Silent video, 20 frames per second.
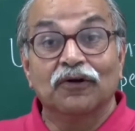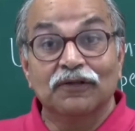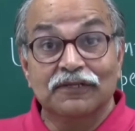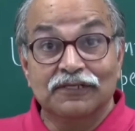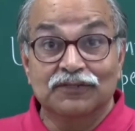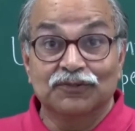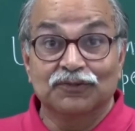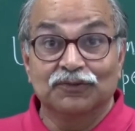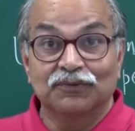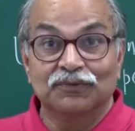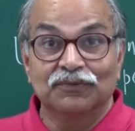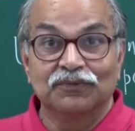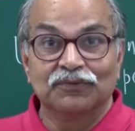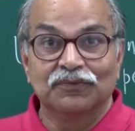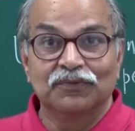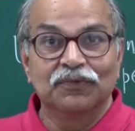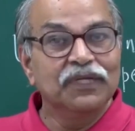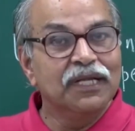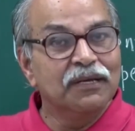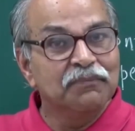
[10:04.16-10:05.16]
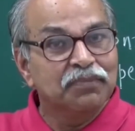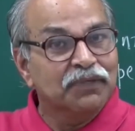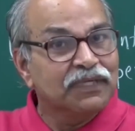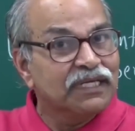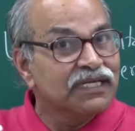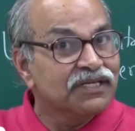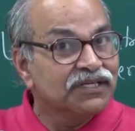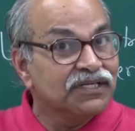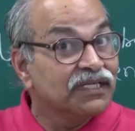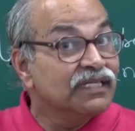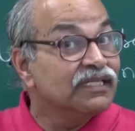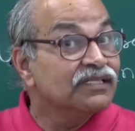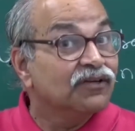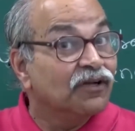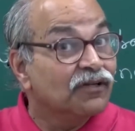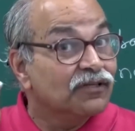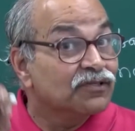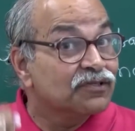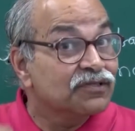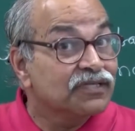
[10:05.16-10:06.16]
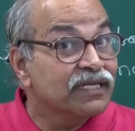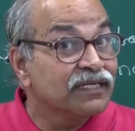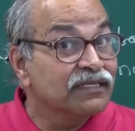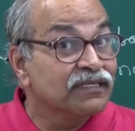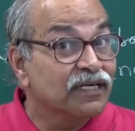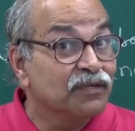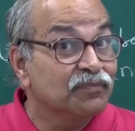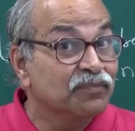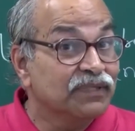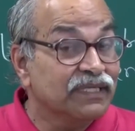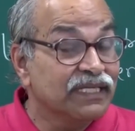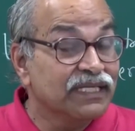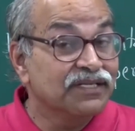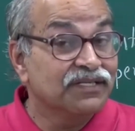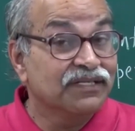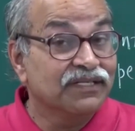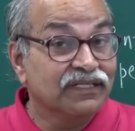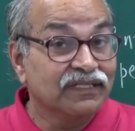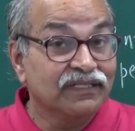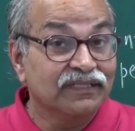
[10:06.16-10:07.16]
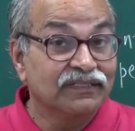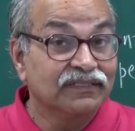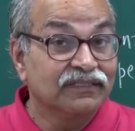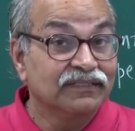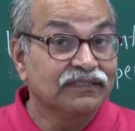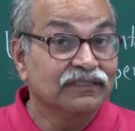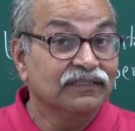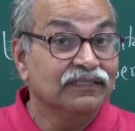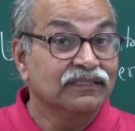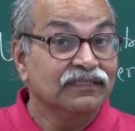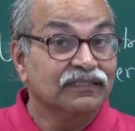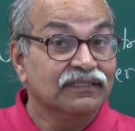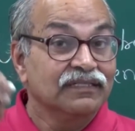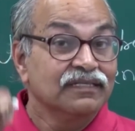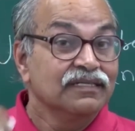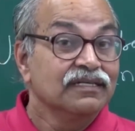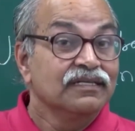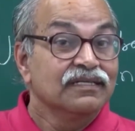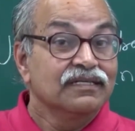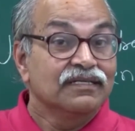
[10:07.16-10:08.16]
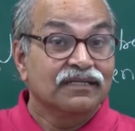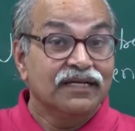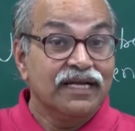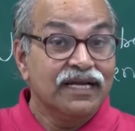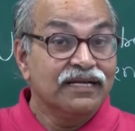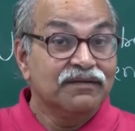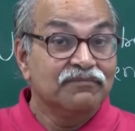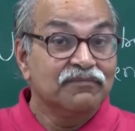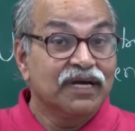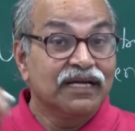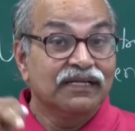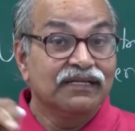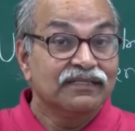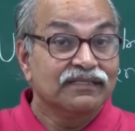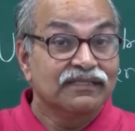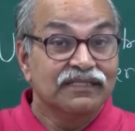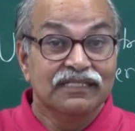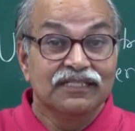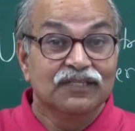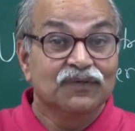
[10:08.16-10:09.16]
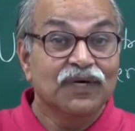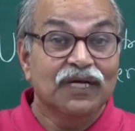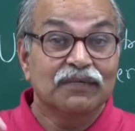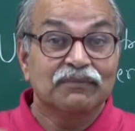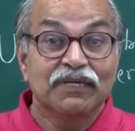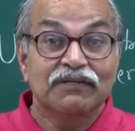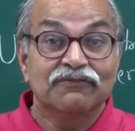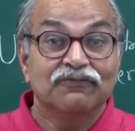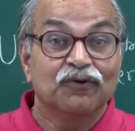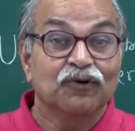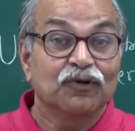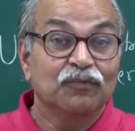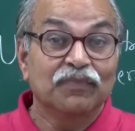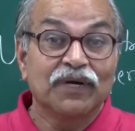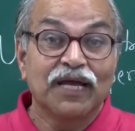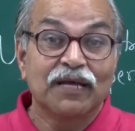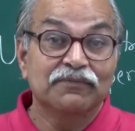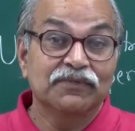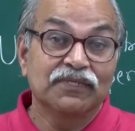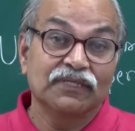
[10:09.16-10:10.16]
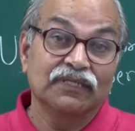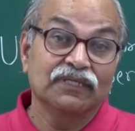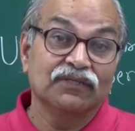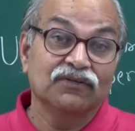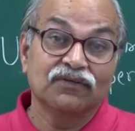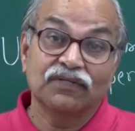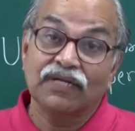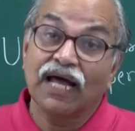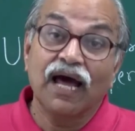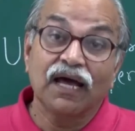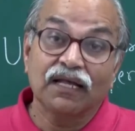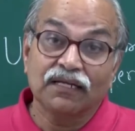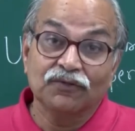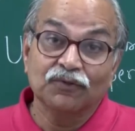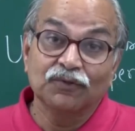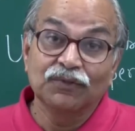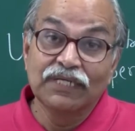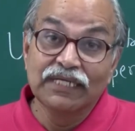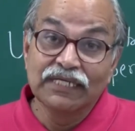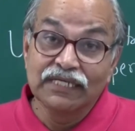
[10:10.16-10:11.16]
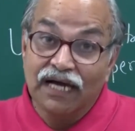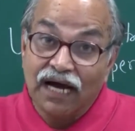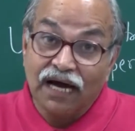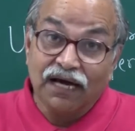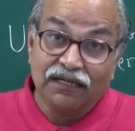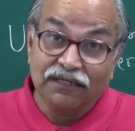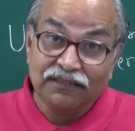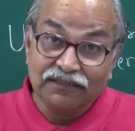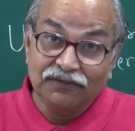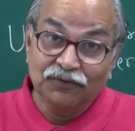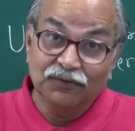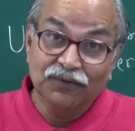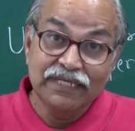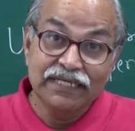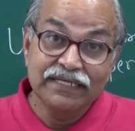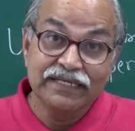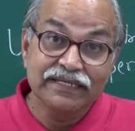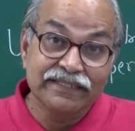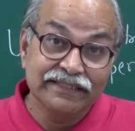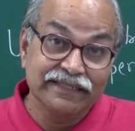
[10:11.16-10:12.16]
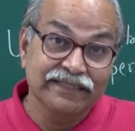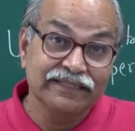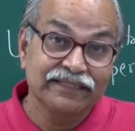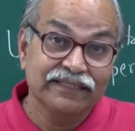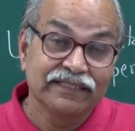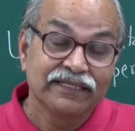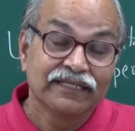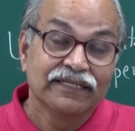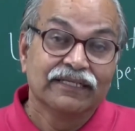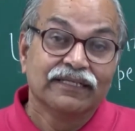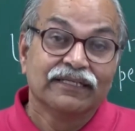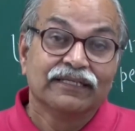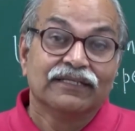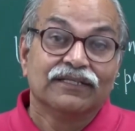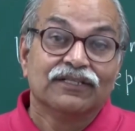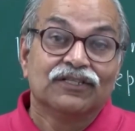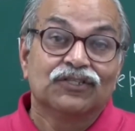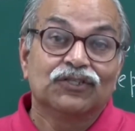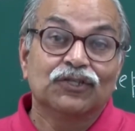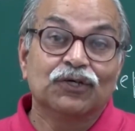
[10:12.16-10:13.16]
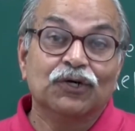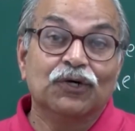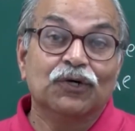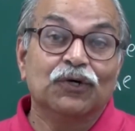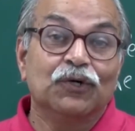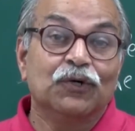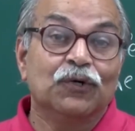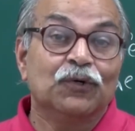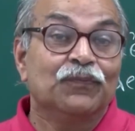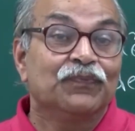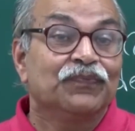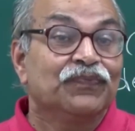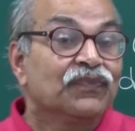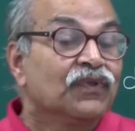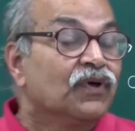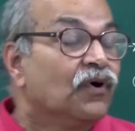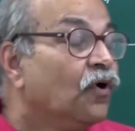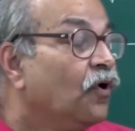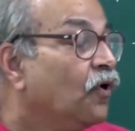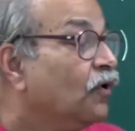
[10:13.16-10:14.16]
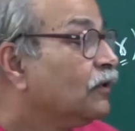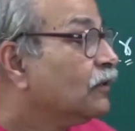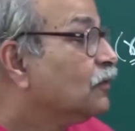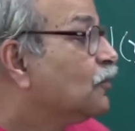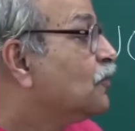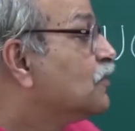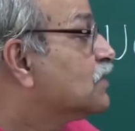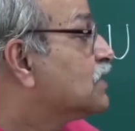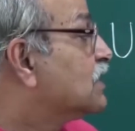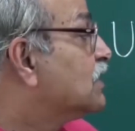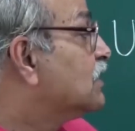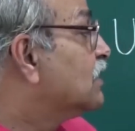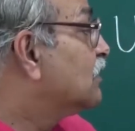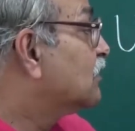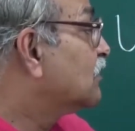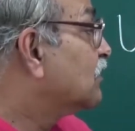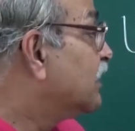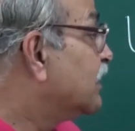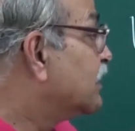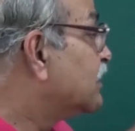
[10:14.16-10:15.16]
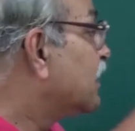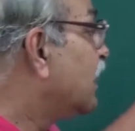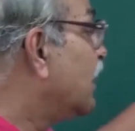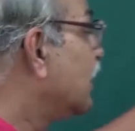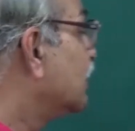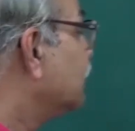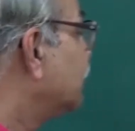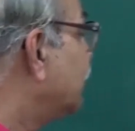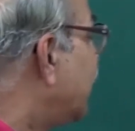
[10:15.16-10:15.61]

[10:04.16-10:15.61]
also. Coulomb potential is also central potential, right, minus E square by 4 pi epsilon naught r, only distance. So all those things are